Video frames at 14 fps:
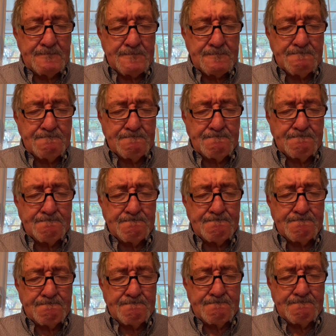
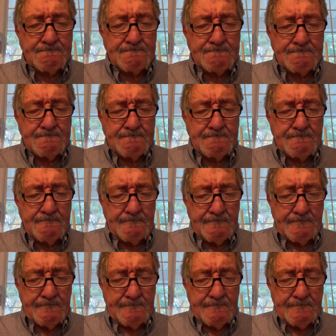
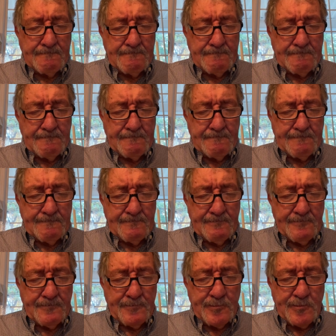
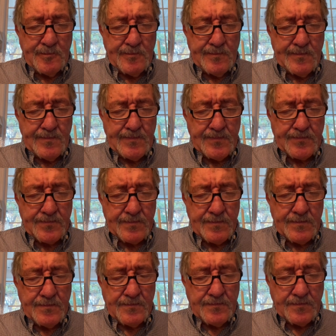
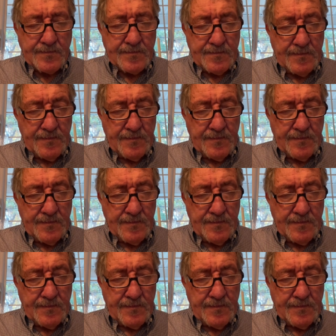Nobody speaks.